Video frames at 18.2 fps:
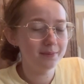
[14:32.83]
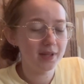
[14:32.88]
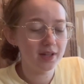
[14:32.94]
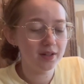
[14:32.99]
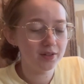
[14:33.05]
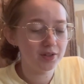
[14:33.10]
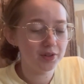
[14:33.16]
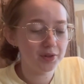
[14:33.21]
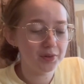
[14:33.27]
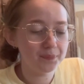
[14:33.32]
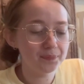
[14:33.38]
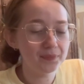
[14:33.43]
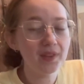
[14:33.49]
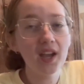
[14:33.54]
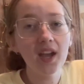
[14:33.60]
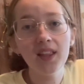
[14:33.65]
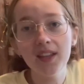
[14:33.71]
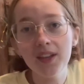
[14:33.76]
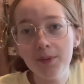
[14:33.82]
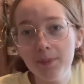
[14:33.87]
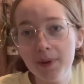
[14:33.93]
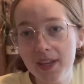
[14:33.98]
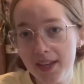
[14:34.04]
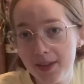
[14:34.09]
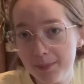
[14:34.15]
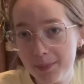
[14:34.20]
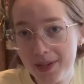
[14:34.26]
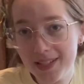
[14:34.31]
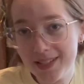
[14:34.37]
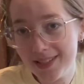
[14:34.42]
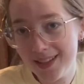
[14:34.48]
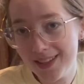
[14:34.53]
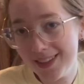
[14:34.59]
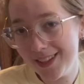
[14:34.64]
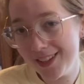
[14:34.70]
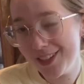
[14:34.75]
I don't know. I like making mice. I
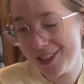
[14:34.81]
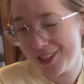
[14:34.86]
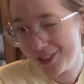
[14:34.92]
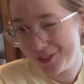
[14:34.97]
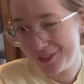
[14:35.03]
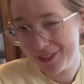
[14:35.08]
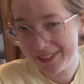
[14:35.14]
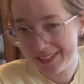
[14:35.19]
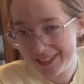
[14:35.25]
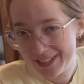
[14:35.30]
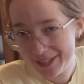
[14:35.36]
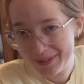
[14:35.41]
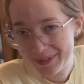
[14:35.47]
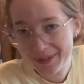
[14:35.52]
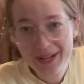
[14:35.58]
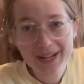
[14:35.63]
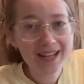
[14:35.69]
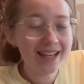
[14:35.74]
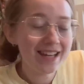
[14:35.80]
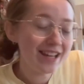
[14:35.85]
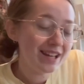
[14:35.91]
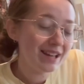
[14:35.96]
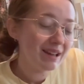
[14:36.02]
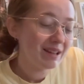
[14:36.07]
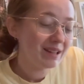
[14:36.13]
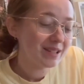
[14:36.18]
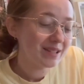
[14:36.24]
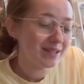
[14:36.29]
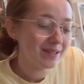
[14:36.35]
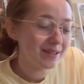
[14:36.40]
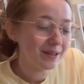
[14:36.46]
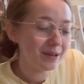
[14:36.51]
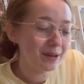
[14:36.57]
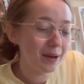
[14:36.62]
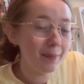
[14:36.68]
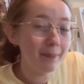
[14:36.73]
think they look really cute.
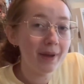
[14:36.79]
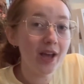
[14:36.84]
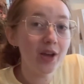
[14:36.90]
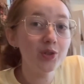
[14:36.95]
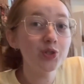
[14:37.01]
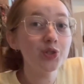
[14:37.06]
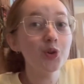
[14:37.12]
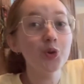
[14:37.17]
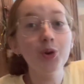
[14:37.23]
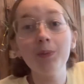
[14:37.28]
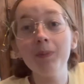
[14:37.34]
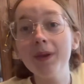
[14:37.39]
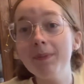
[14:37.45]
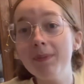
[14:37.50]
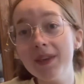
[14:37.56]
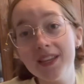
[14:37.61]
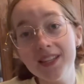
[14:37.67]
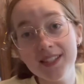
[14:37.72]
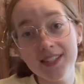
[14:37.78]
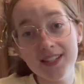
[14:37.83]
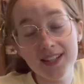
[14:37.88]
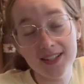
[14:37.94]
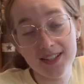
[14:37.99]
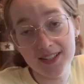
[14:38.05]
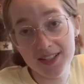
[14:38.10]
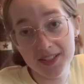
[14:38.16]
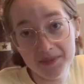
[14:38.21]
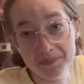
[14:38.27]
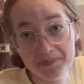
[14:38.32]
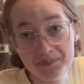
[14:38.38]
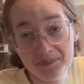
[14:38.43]
So a mouse or maybe a deer.